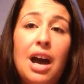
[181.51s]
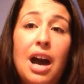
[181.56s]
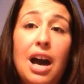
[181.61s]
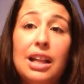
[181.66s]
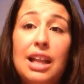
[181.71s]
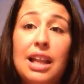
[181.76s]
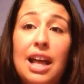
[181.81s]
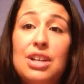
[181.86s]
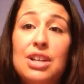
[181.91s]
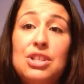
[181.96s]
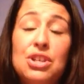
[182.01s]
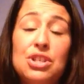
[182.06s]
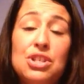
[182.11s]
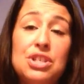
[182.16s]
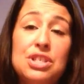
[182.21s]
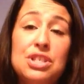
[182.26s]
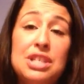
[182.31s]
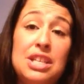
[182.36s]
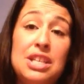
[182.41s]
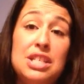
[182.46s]
A lot of
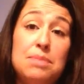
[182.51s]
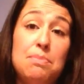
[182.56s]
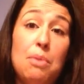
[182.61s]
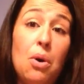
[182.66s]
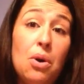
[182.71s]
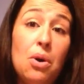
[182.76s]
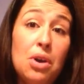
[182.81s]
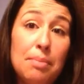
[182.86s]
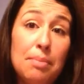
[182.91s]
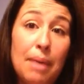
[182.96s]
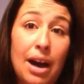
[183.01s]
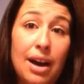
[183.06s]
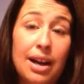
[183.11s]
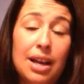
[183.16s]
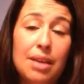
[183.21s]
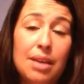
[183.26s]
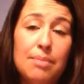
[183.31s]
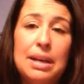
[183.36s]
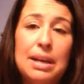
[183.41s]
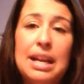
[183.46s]
churches, they spoke about
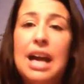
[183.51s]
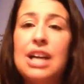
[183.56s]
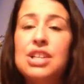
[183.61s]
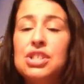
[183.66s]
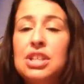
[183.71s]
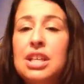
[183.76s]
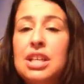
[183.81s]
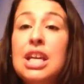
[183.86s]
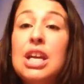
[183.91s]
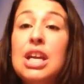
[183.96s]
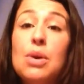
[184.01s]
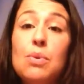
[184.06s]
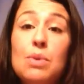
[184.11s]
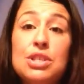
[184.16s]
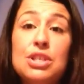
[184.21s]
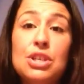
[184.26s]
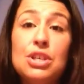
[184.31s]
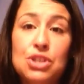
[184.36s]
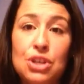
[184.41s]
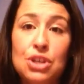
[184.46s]
it, but actually here
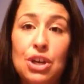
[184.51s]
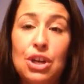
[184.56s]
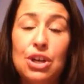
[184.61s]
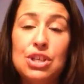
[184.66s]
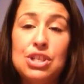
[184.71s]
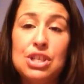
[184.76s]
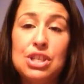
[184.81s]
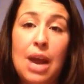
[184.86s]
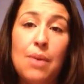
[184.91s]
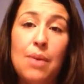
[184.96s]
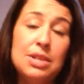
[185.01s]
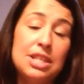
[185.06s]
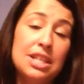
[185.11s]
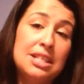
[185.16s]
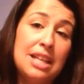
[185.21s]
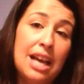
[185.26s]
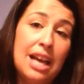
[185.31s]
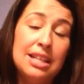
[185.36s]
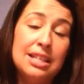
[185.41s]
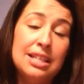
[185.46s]
was a church that I was
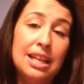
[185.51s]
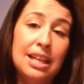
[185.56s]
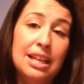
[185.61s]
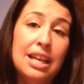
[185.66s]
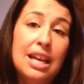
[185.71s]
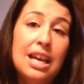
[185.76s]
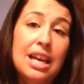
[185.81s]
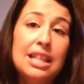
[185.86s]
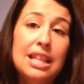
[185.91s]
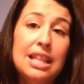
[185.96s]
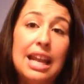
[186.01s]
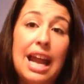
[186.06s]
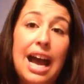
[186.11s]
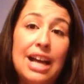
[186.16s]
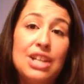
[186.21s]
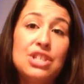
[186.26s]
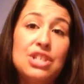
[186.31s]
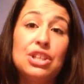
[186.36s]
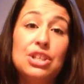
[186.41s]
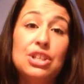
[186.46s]
attending that
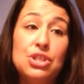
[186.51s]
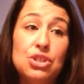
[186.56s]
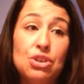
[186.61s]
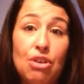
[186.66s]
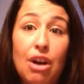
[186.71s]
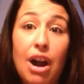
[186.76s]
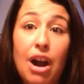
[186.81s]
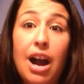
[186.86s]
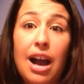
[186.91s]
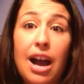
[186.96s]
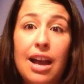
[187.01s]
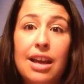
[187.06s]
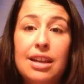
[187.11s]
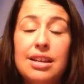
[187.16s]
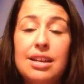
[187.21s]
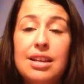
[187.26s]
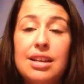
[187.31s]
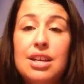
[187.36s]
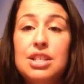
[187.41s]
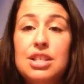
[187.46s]
actually tried
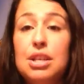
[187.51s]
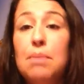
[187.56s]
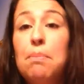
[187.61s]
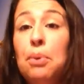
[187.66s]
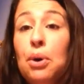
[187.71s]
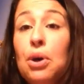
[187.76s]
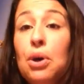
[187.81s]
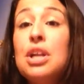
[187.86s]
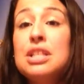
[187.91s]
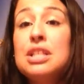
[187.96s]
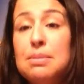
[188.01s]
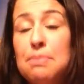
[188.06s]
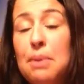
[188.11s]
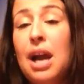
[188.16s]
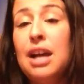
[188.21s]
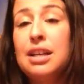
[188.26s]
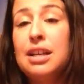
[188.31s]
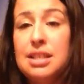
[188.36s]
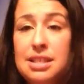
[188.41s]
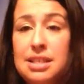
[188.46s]
to put into
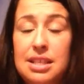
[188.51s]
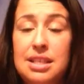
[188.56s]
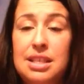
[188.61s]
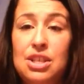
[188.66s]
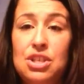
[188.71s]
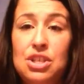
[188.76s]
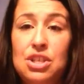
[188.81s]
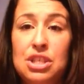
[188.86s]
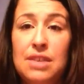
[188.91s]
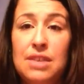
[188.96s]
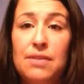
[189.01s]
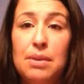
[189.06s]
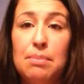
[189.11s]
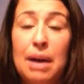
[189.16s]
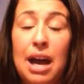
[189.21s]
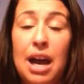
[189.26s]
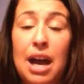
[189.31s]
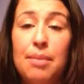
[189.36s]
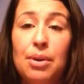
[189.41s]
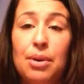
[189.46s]
practice the teachings of the
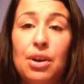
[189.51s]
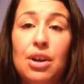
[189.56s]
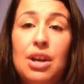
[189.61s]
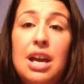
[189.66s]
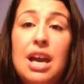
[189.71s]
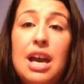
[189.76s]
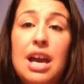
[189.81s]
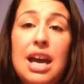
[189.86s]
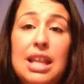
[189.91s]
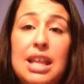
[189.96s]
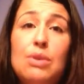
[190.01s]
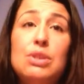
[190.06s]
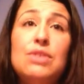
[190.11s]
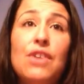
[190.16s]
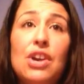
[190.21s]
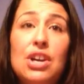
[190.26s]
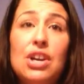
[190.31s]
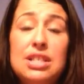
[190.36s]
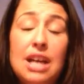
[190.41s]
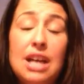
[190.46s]
Bible. And that was
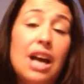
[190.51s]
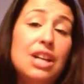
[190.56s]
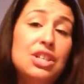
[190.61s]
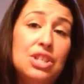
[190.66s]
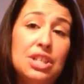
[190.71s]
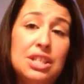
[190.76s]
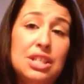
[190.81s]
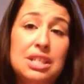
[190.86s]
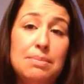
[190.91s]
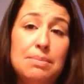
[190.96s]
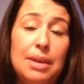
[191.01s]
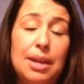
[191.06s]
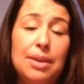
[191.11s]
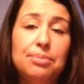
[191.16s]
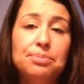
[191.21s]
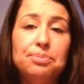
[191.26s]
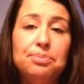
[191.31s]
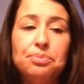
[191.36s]
very touching to me.